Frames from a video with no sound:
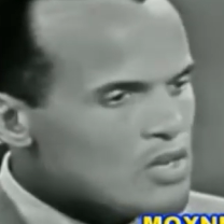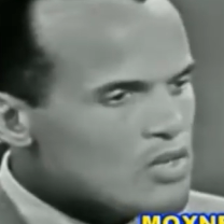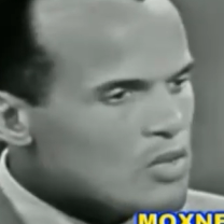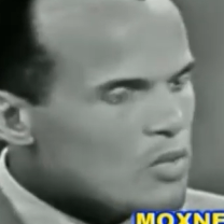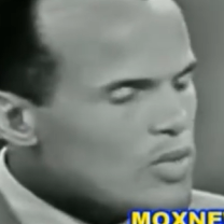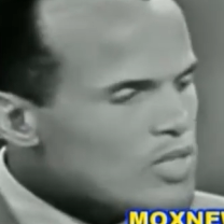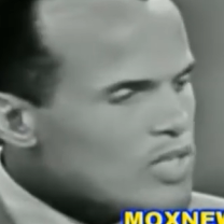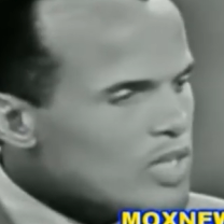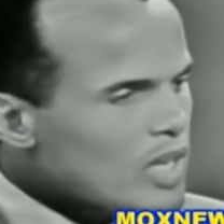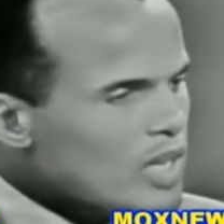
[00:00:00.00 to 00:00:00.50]

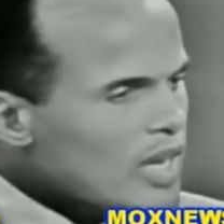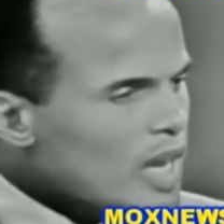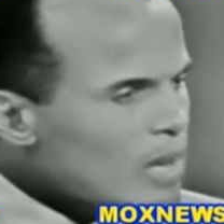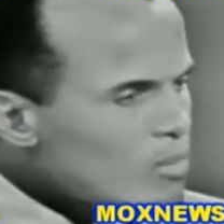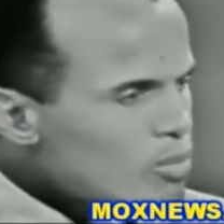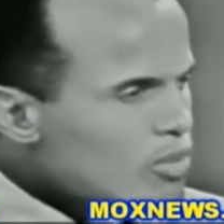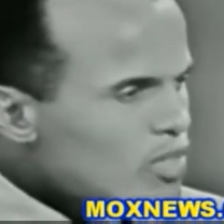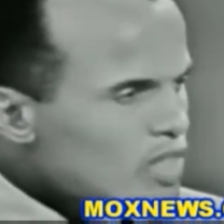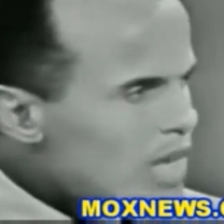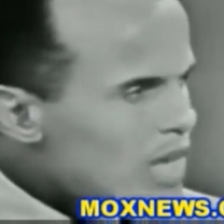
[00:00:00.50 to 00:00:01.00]
So once again,
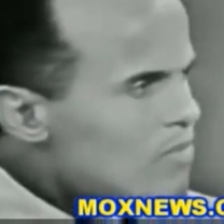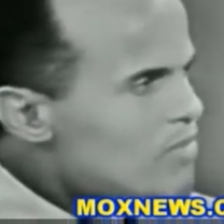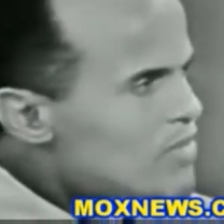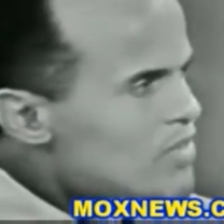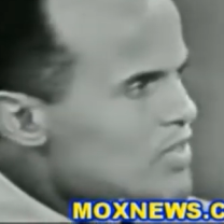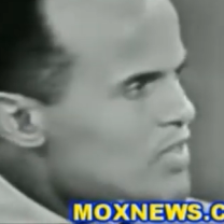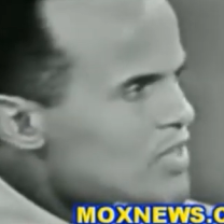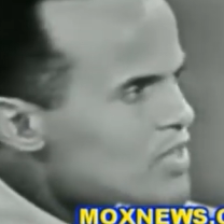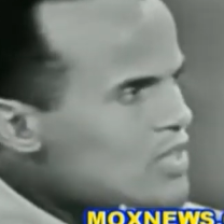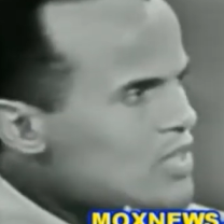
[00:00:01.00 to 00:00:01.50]
I put the
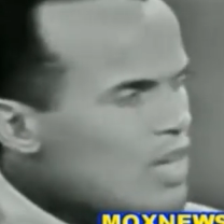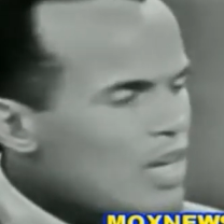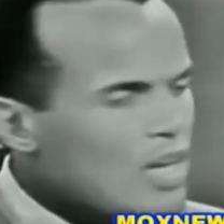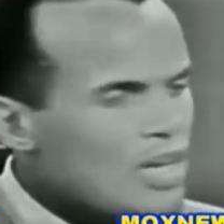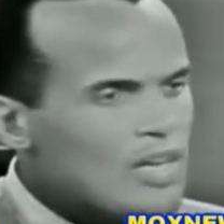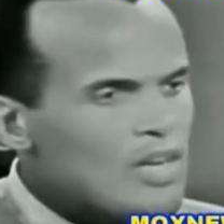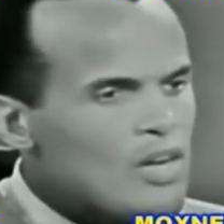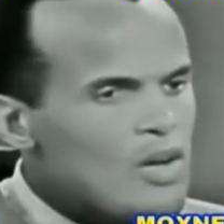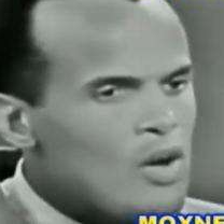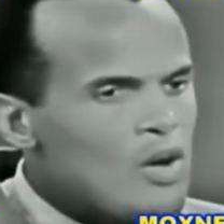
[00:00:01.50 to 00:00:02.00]
emphasis
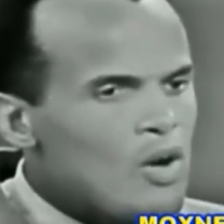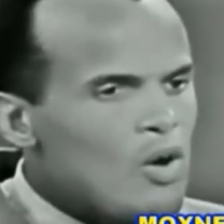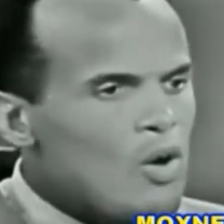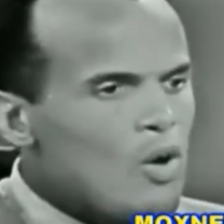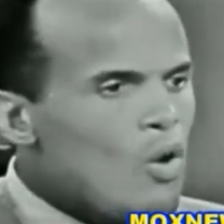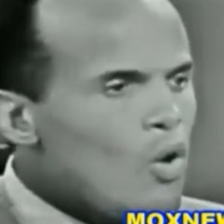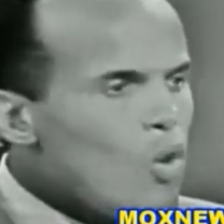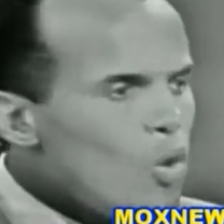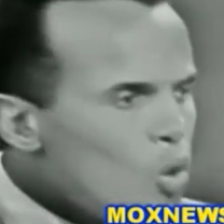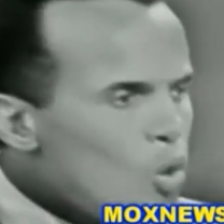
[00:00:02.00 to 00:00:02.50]
on
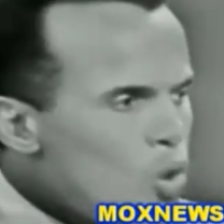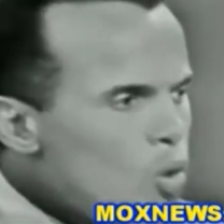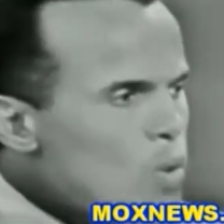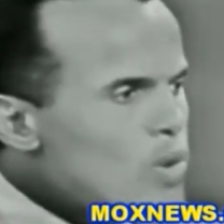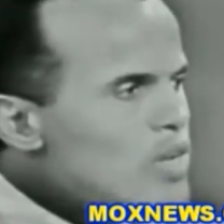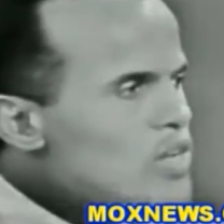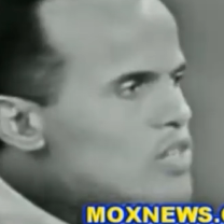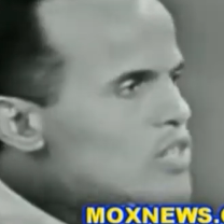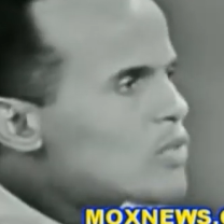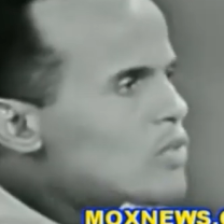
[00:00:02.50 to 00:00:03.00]

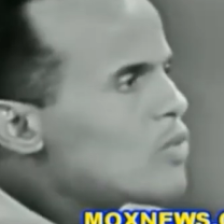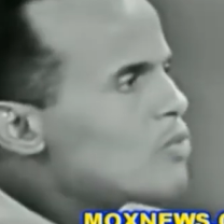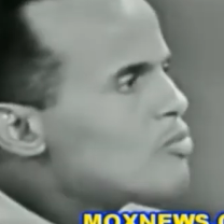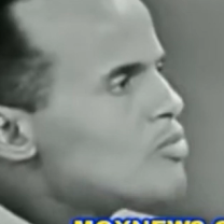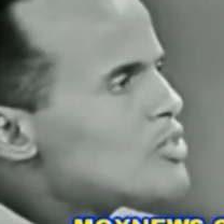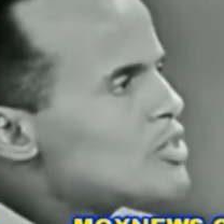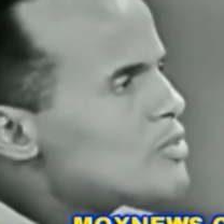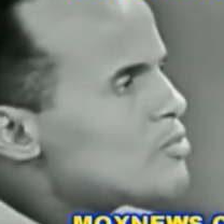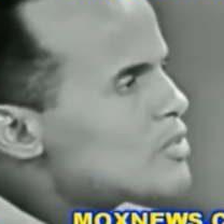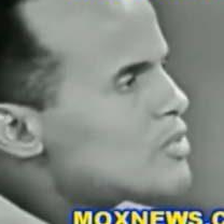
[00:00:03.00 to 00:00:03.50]
who it is will
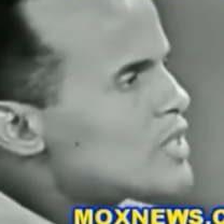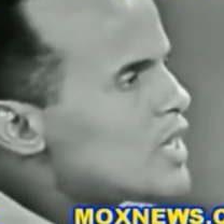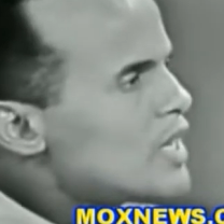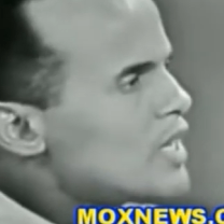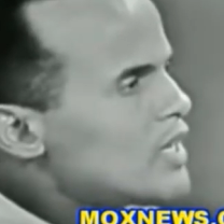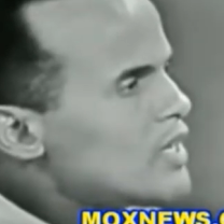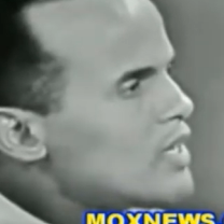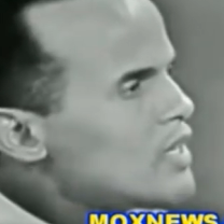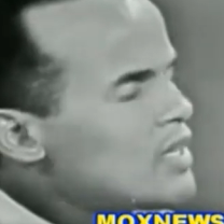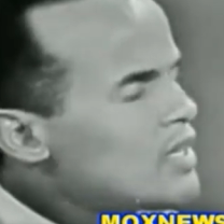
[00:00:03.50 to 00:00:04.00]

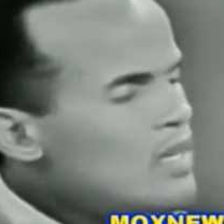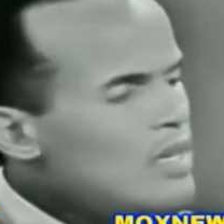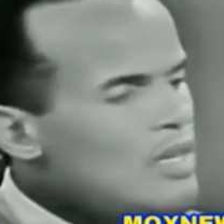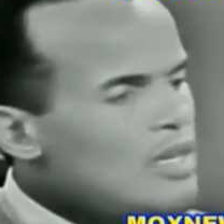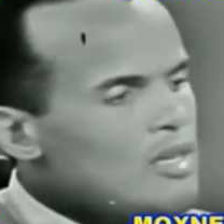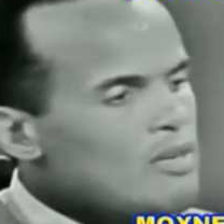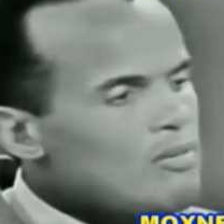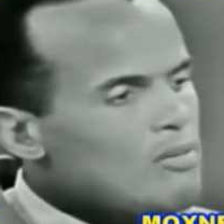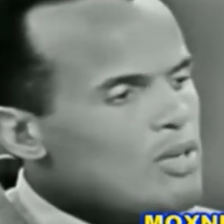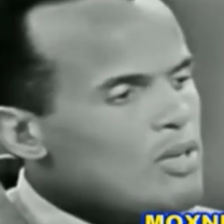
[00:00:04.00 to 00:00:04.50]
precipitate it,
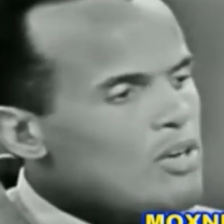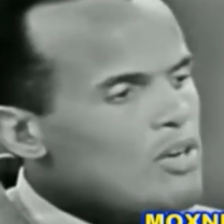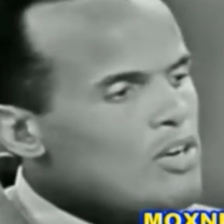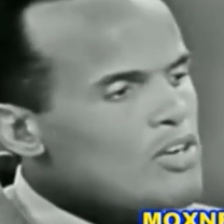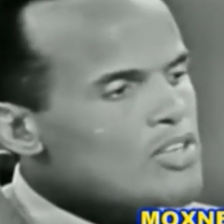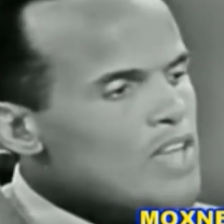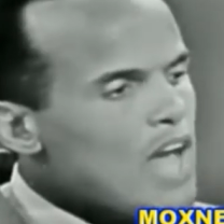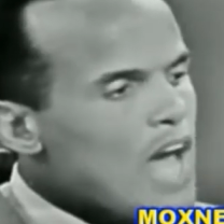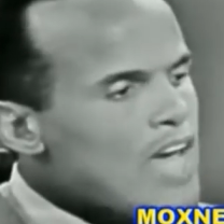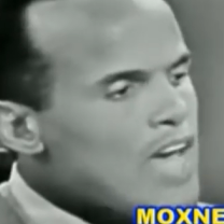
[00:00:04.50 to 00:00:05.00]

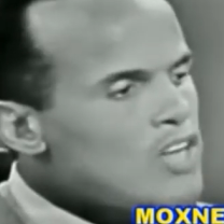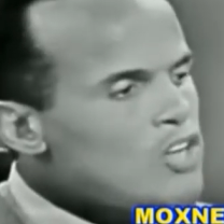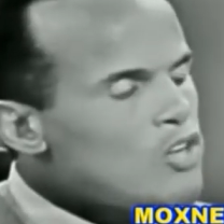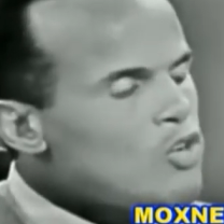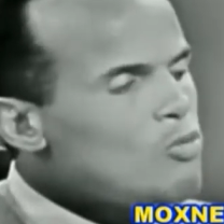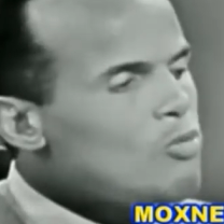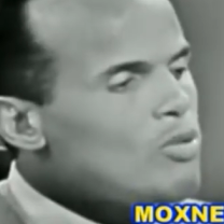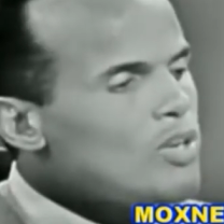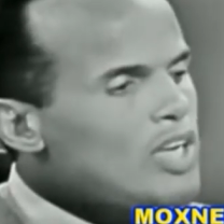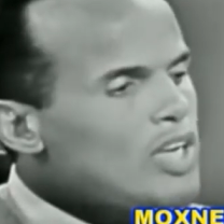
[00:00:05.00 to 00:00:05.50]
because I
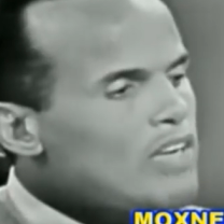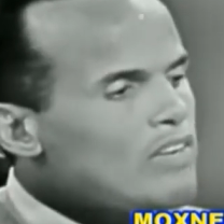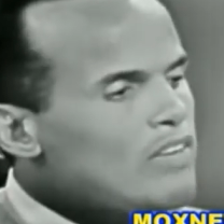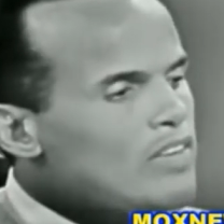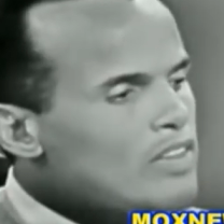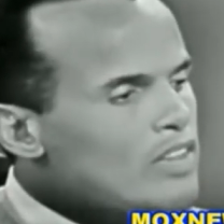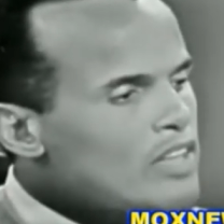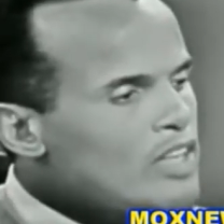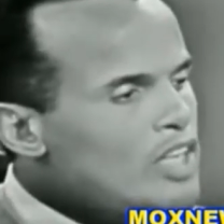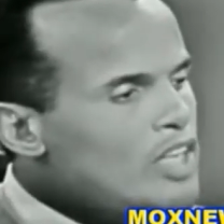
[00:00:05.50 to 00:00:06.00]
do believe
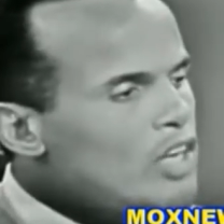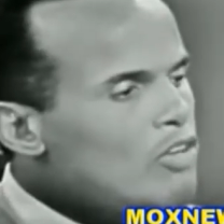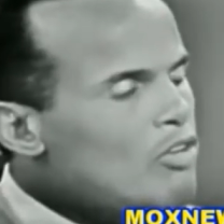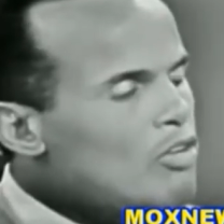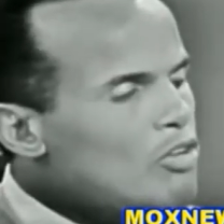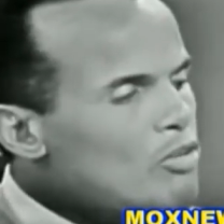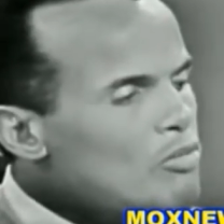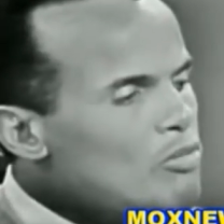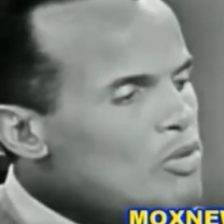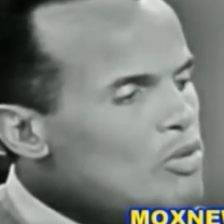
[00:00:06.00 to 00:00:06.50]
that the
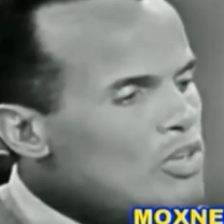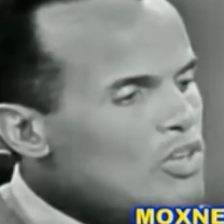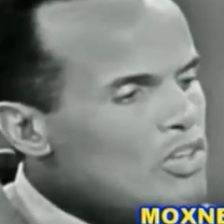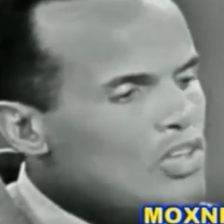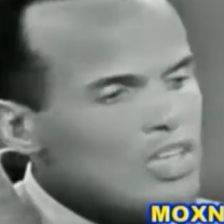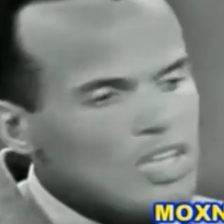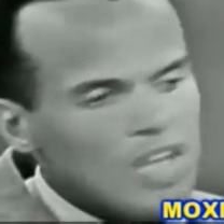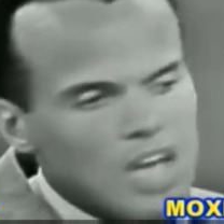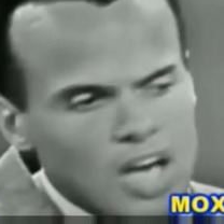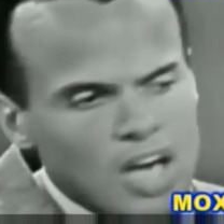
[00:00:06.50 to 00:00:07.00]
Negro
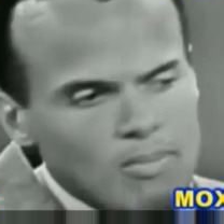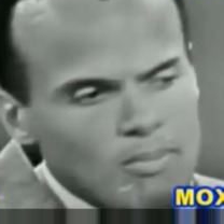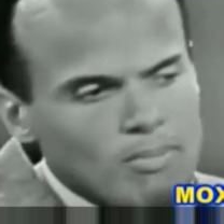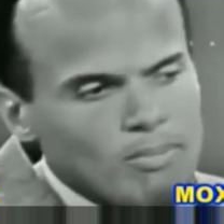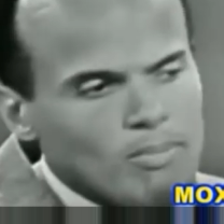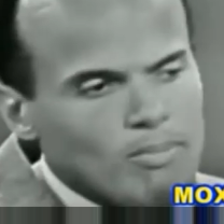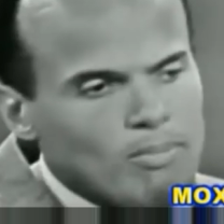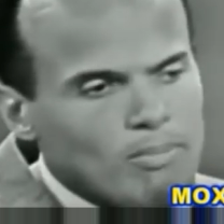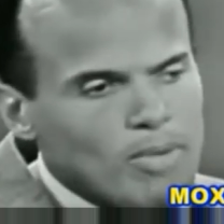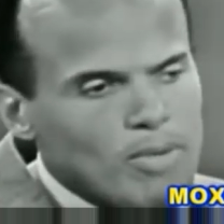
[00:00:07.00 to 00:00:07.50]
community,
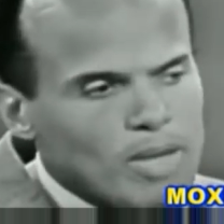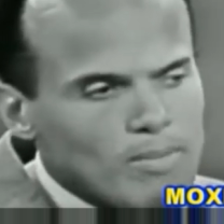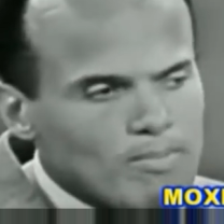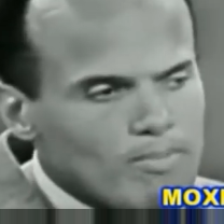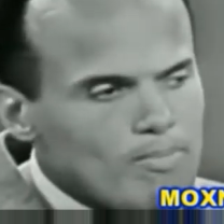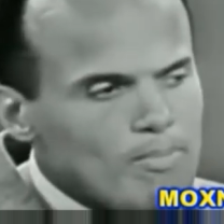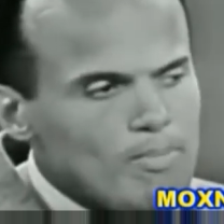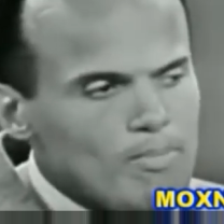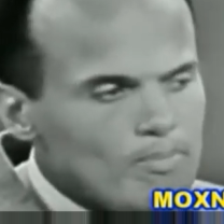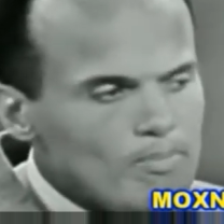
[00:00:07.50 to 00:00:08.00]

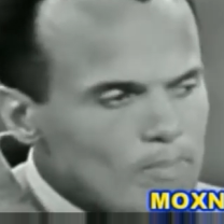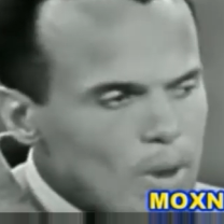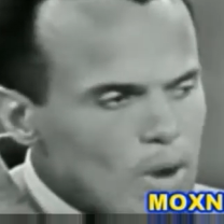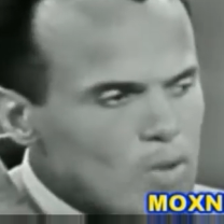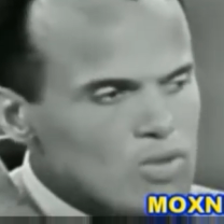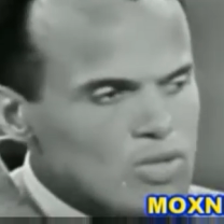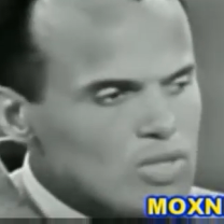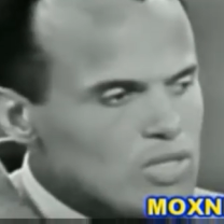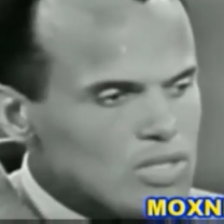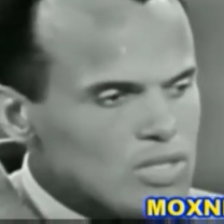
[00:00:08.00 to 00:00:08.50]

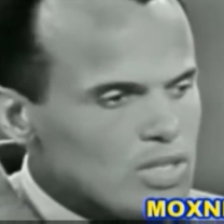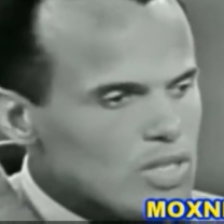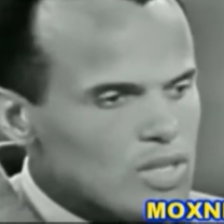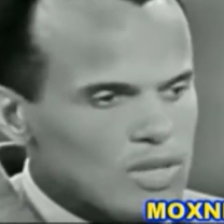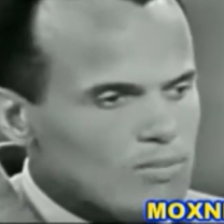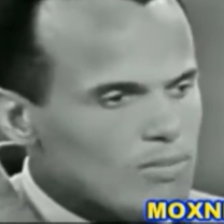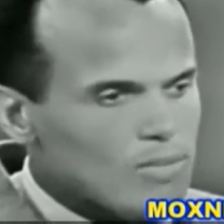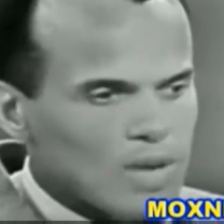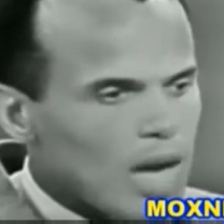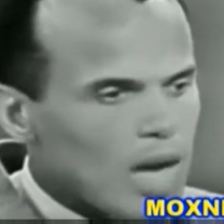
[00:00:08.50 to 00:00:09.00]
most,
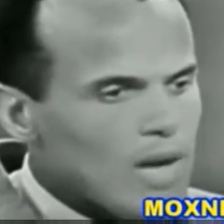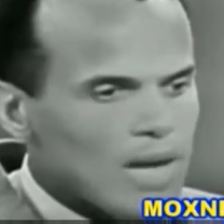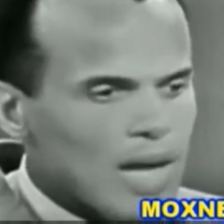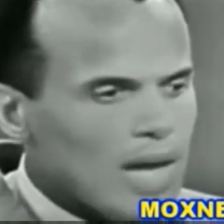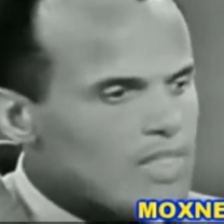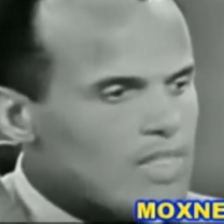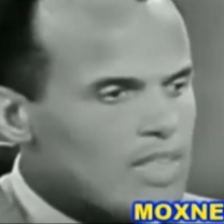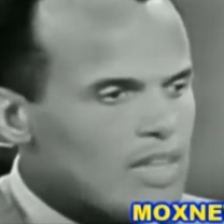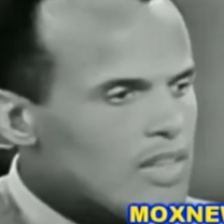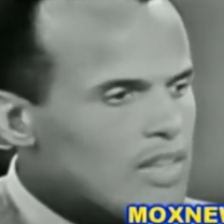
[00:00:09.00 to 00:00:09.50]

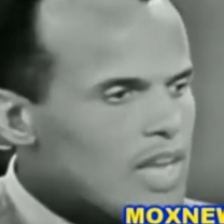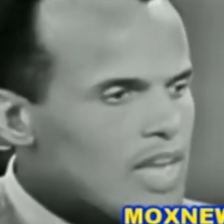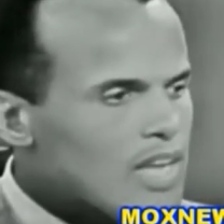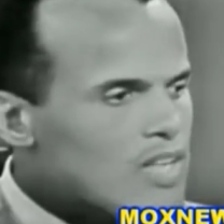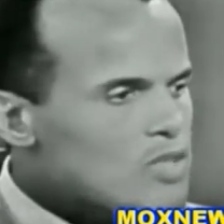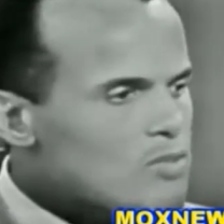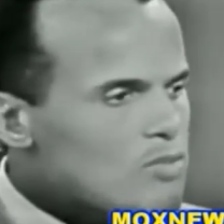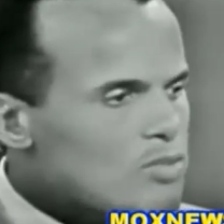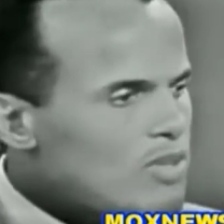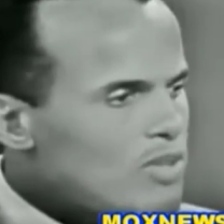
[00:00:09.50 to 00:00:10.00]
I think that I
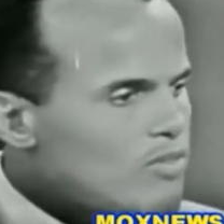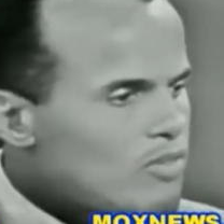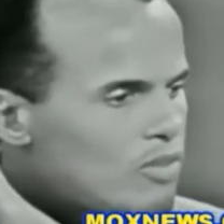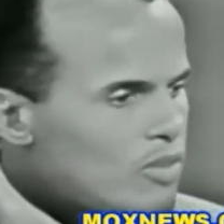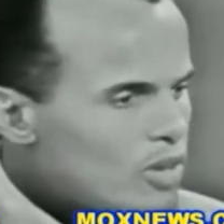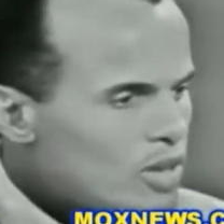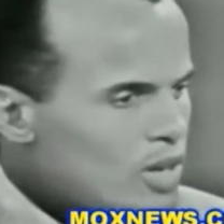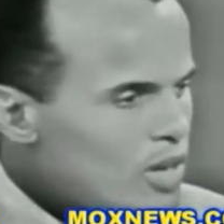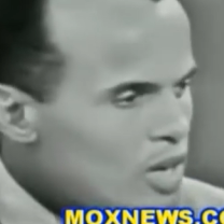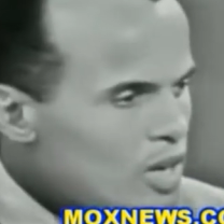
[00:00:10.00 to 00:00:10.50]
can speak
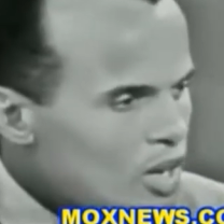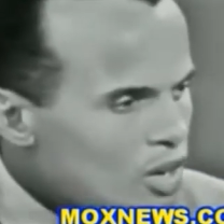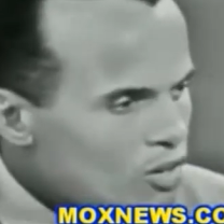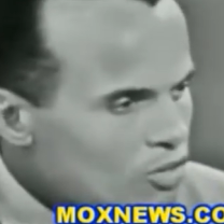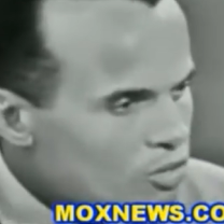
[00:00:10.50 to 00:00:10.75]
for